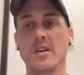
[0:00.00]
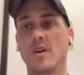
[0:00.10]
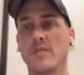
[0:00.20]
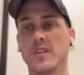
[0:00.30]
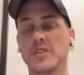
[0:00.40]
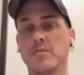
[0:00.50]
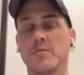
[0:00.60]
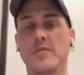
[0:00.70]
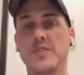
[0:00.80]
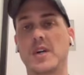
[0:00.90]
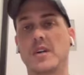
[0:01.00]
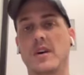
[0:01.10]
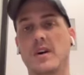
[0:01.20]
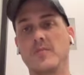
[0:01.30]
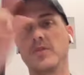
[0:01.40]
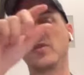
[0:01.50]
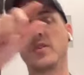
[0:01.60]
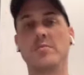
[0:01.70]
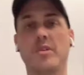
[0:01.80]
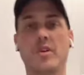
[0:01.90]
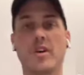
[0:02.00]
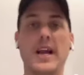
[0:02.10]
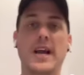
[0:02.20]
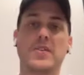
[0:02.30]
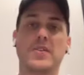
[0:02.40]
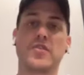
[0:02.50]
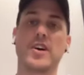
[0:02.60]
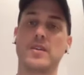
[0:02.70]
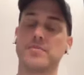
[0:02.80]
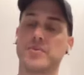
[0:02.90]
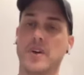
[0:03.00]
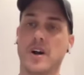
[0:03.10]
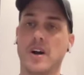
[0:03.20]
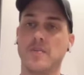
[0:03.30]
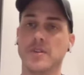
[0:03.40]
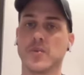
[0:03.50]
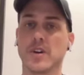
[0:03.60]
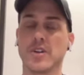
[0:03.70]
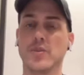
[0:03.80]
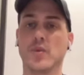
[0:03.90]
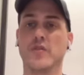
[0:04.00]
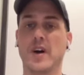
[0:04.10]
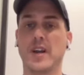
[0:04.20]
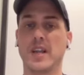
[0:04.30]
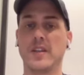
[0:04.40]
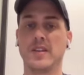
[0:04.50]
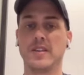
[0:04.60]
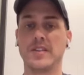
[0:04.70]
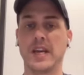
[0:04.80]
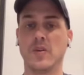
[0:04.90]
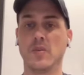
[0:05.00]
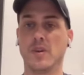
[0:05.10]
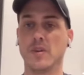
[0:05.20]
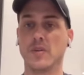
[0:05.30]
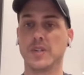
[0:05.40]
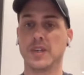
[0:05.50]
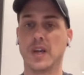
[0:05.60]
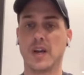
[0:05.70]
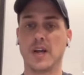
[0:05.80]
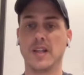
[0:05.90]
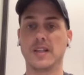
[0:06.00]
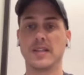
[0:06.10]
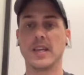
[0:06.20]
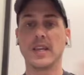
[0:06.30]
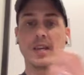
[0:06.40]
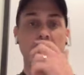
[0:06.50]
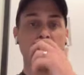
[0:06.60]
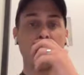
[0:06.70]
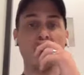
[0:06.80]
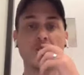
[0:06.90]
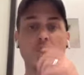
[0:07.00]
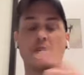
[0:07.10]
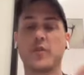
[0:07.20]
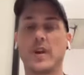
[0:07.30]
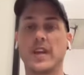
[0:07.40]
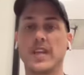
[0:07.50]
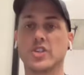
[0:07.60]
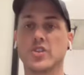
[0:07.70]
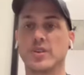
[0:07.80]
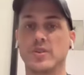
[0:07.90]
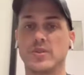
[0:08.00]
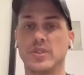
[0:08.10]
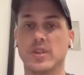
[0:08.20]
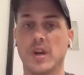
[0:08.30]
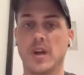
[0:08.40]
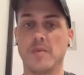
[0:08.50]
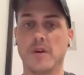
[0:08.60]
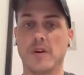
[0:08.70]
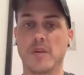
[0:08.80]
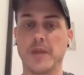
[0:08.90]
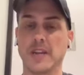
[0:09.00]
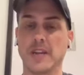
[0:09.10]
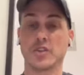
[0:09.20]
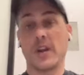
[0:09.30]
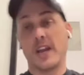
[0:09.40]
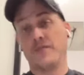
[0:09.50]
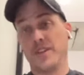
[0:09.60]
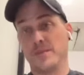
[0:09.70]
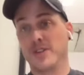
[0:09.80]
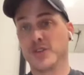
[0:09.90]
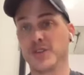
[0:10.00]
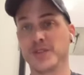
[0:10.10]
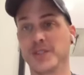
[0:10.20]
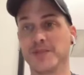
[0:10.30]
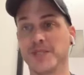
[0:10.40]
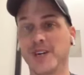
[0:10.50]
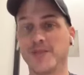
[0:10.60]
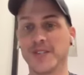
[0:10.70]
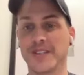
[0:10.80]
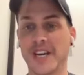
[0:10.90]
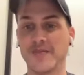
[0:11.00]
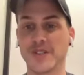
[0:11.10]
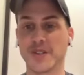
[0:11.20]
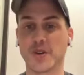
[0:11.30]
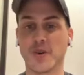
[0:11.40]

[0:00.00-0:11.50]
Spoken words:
Go over to supermove.com. The green bar at the top is where you will find the download link. So before I introduce our panelists or have them introduce themselves and dive into the